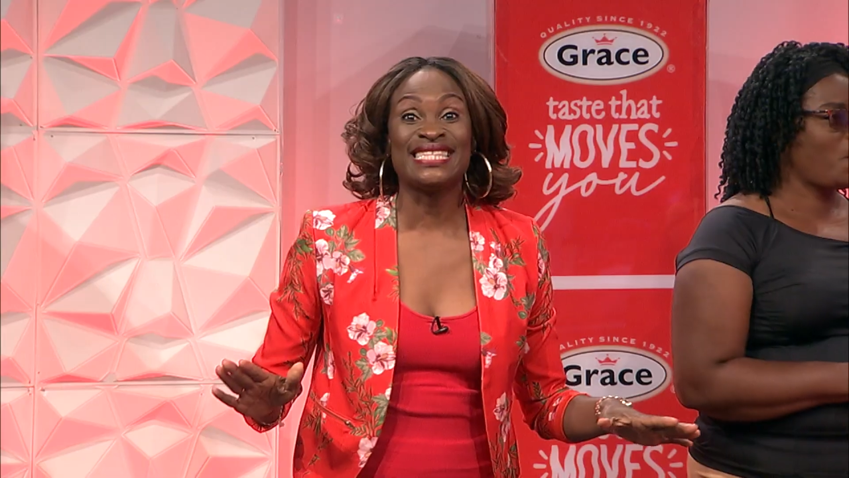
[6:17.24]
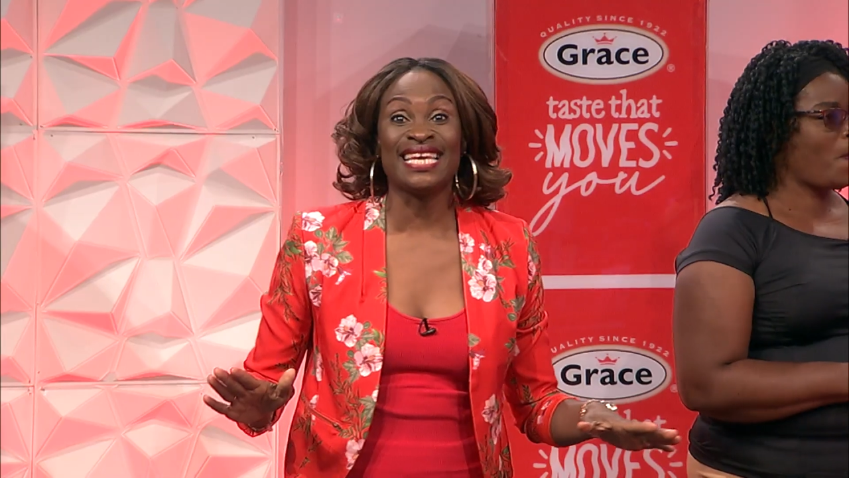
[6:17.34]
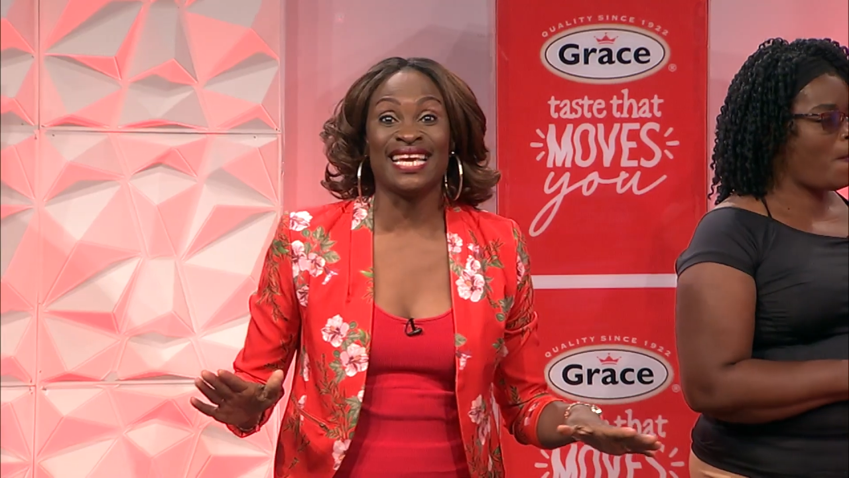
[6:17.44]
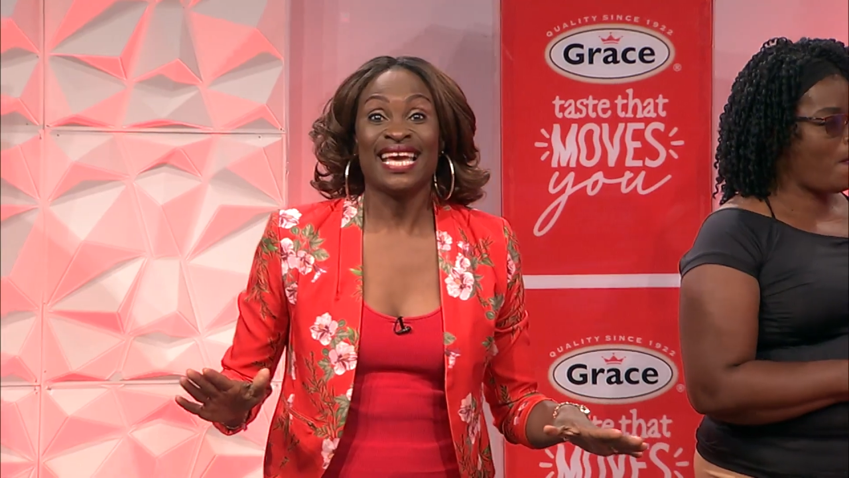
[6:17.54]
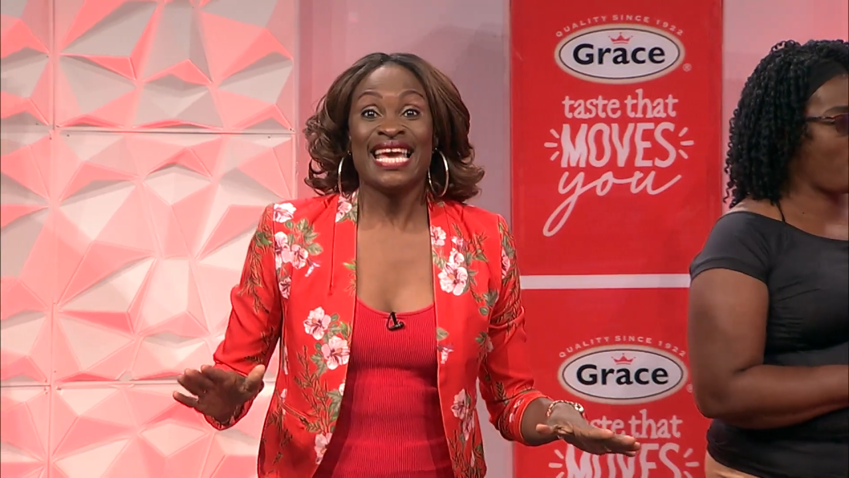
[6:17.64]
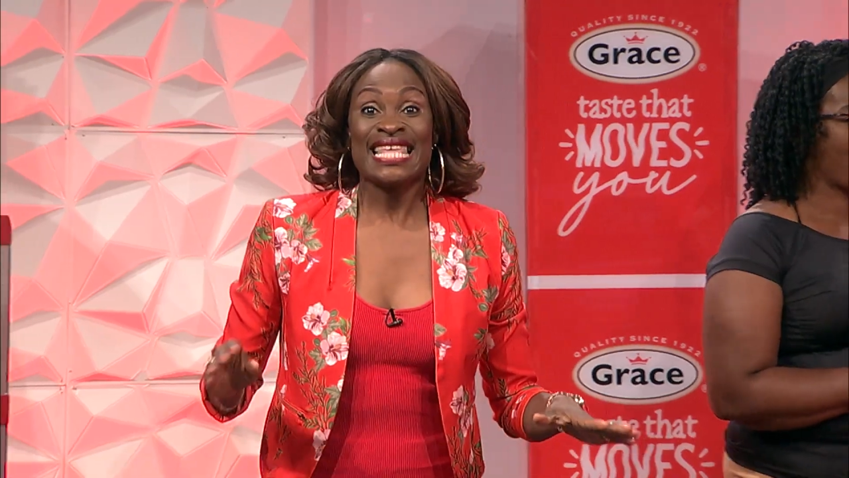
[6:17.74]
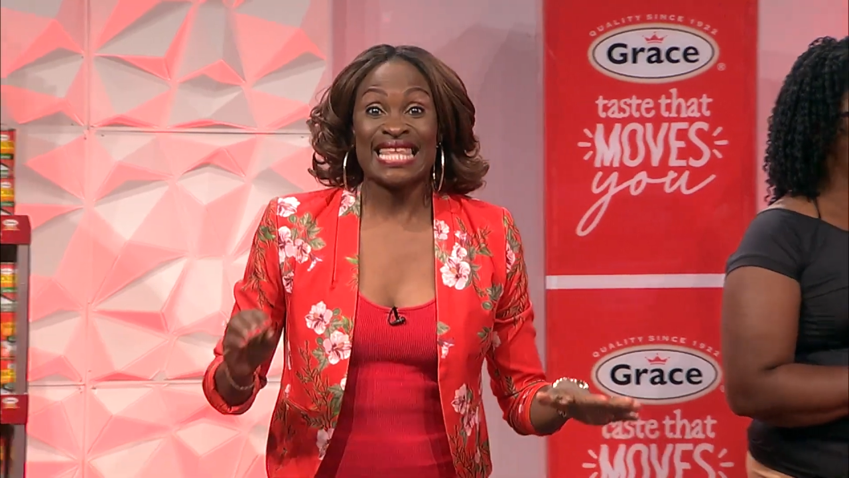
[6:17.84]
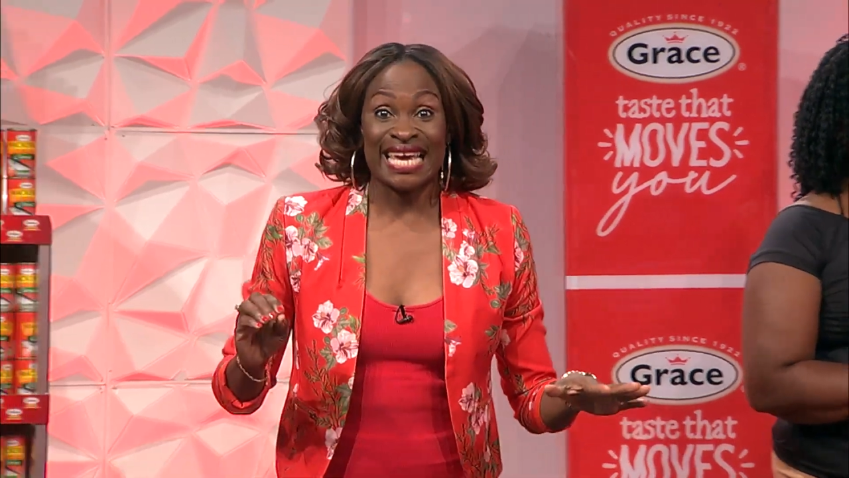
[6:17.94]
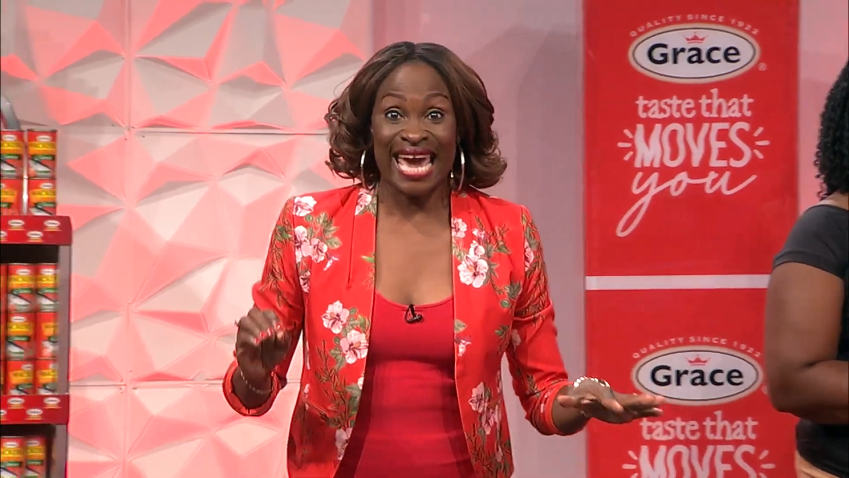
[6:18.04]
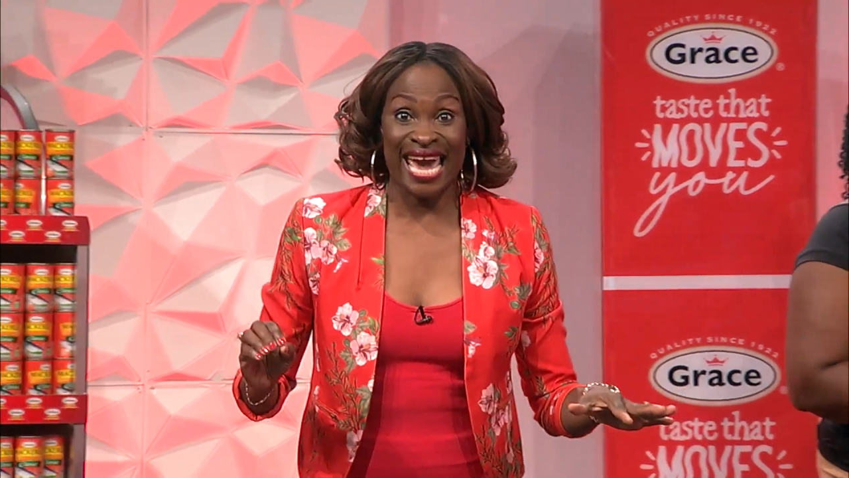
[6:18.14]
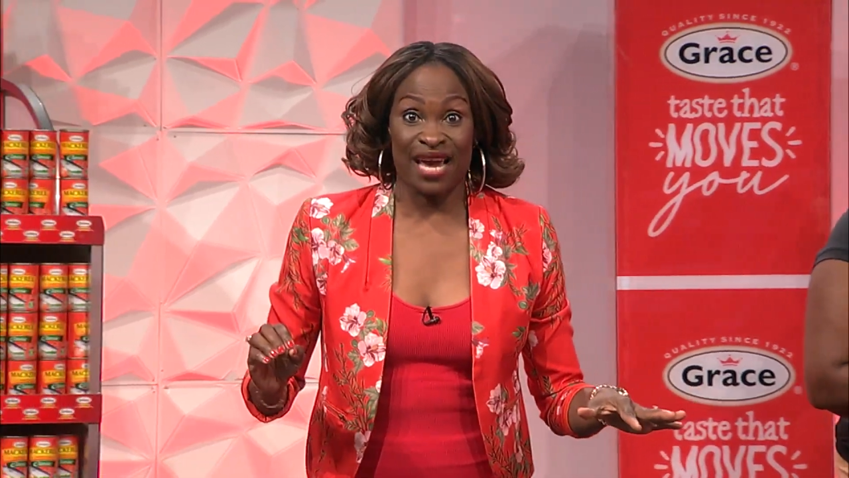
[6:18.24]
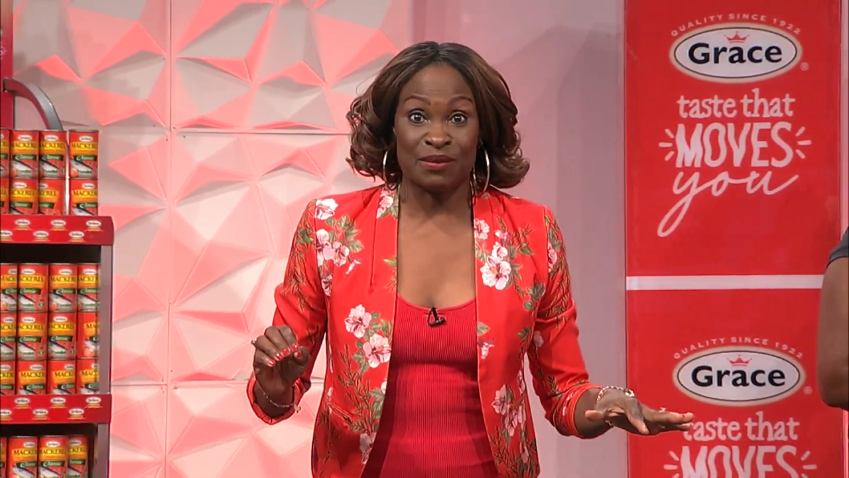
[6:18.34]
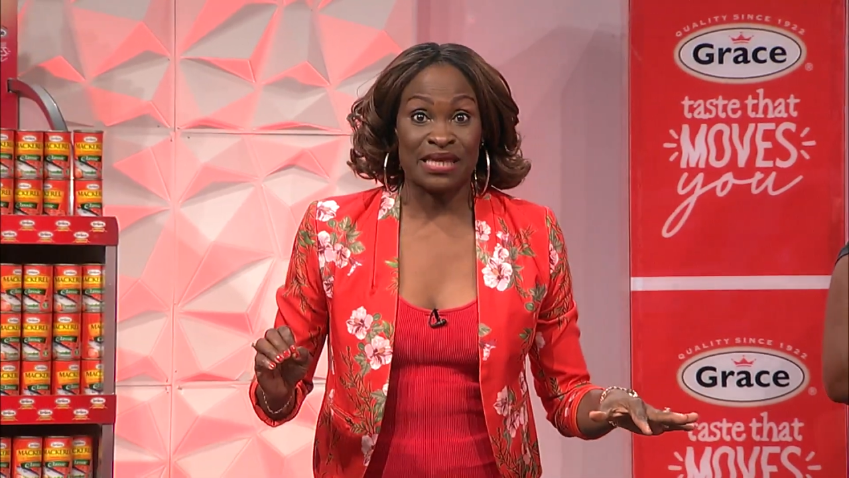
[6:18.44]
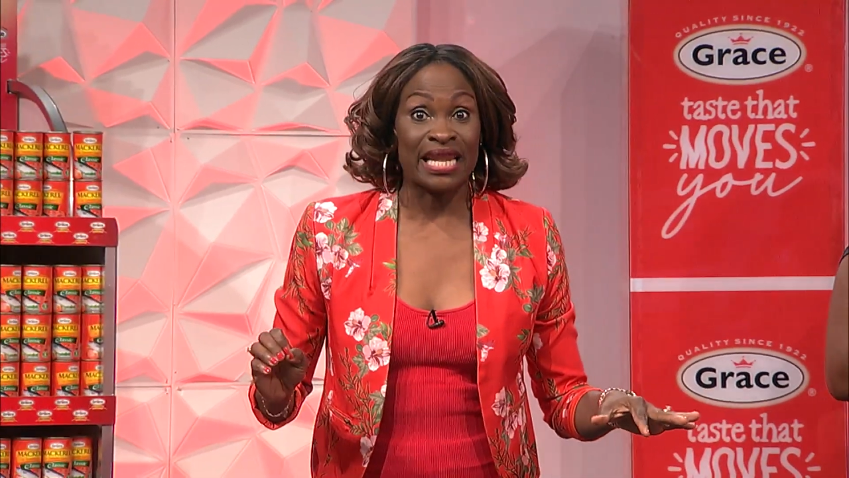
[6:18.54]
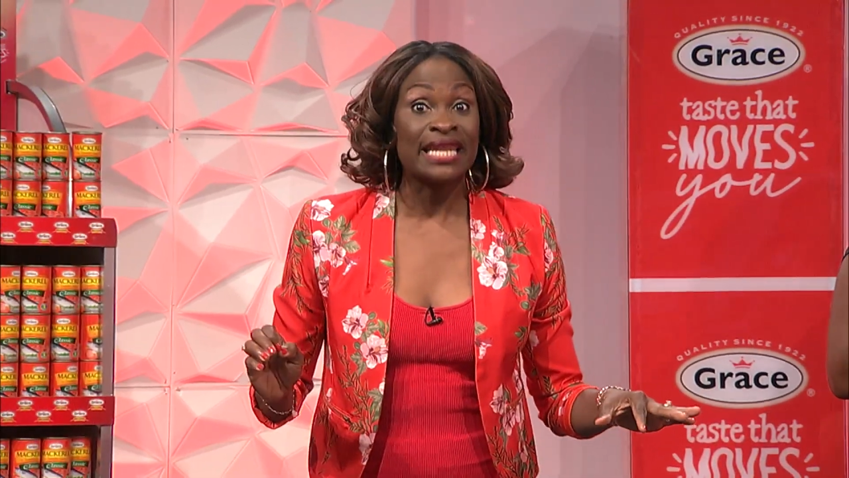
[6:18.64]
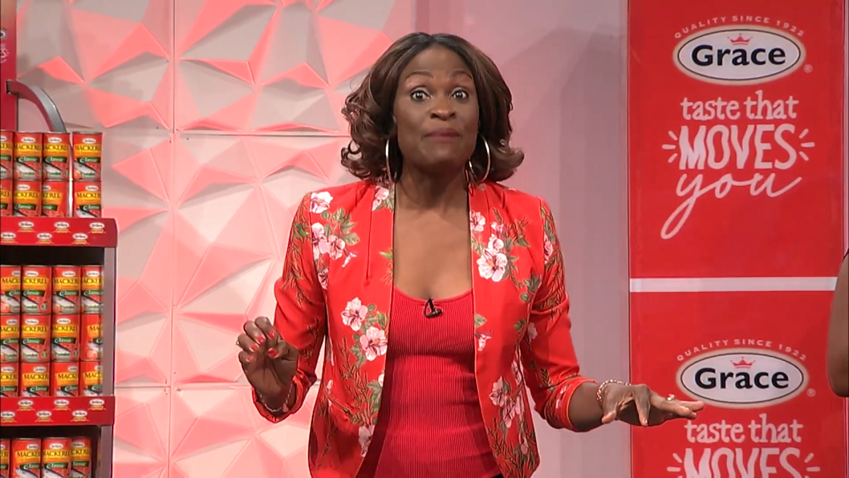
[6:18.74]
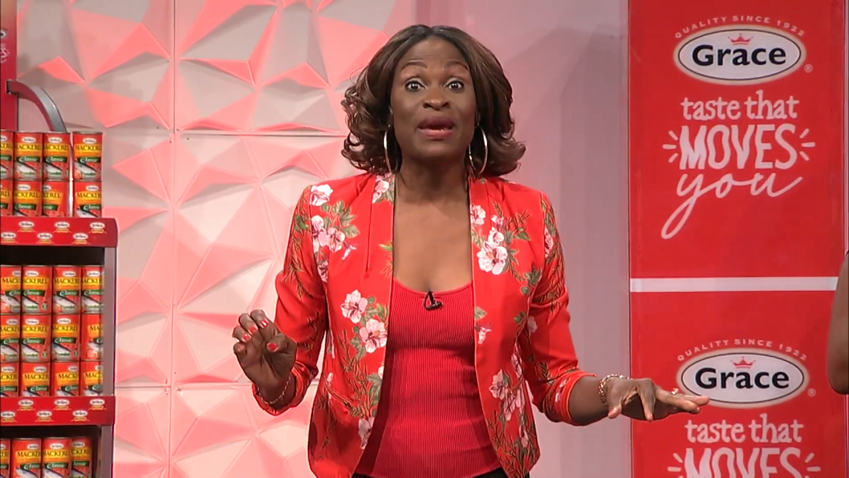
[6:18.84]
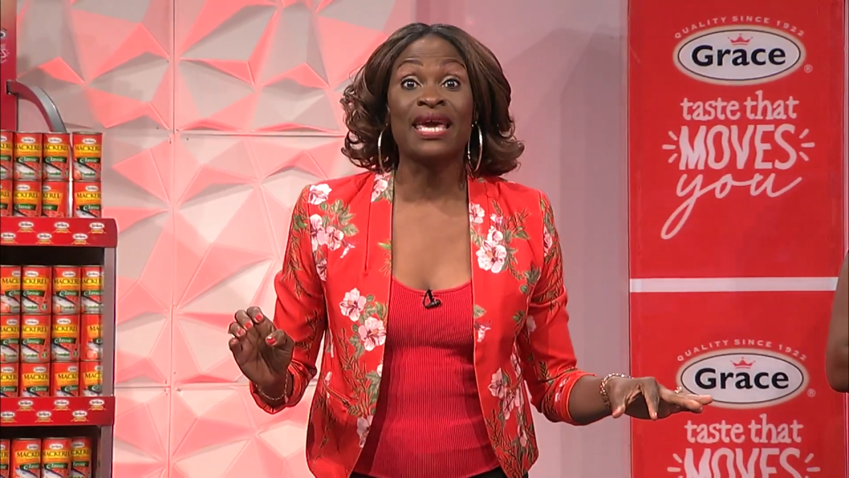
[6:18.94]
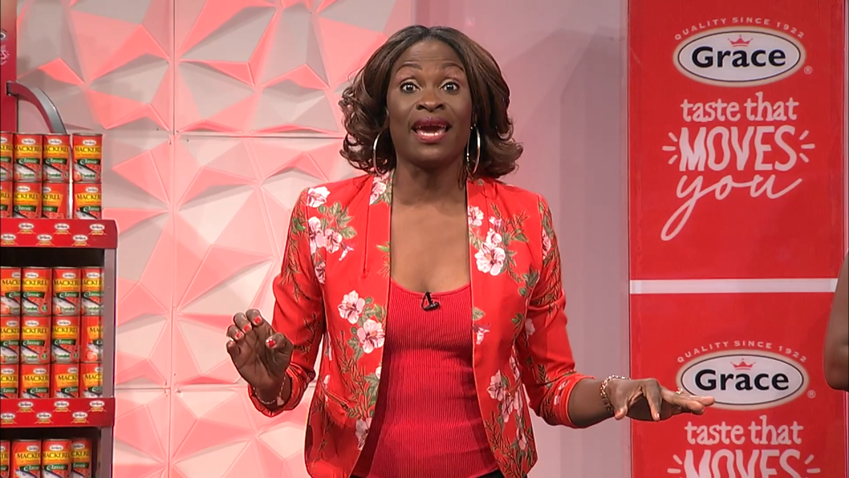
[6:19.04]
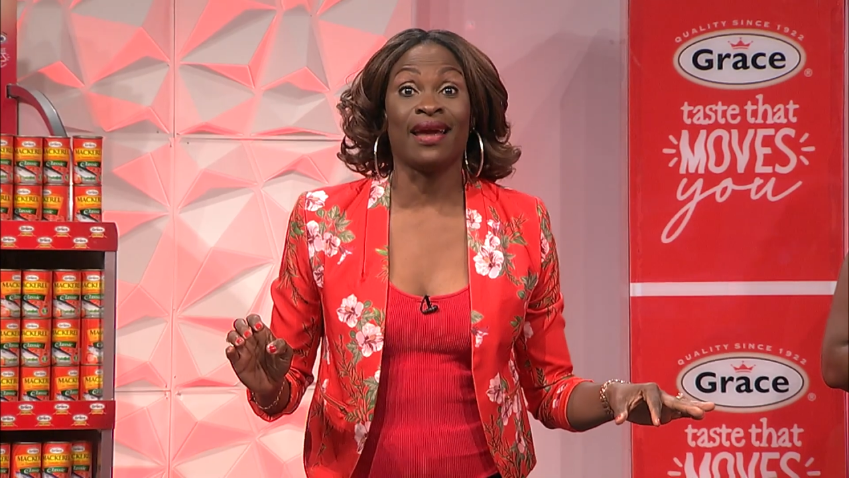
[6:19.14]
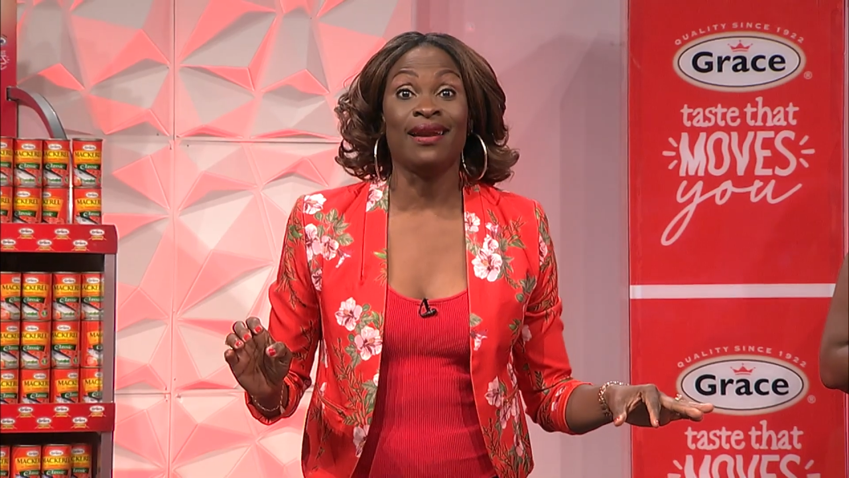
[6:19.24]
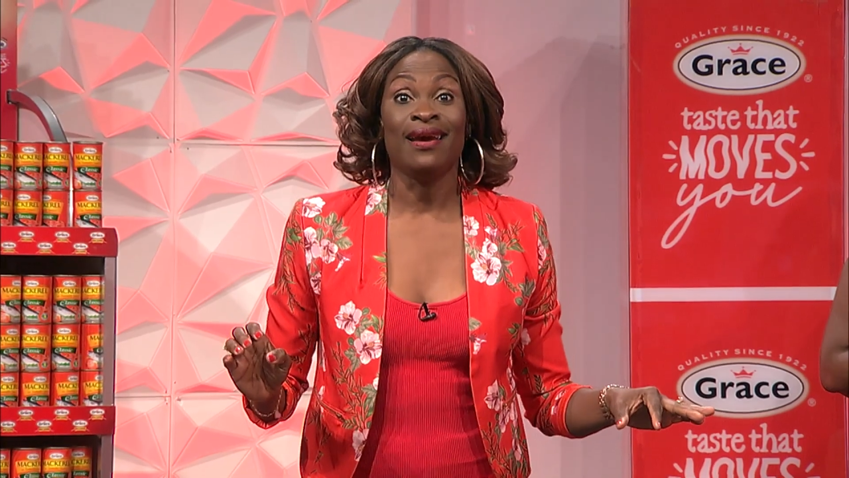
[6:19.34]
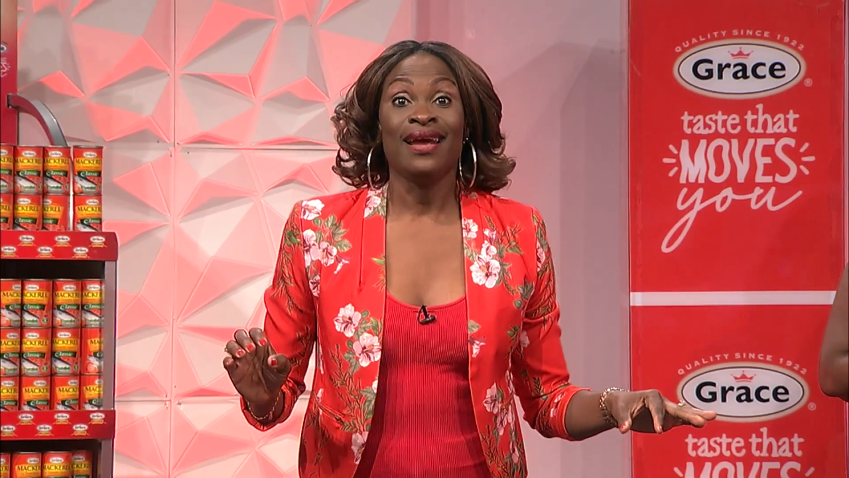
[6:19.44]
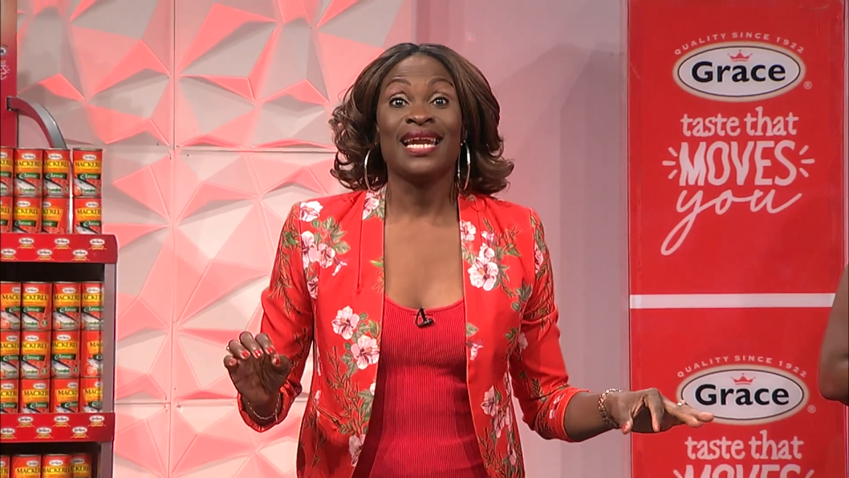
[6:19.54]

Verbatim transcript: see the games. Let them begin.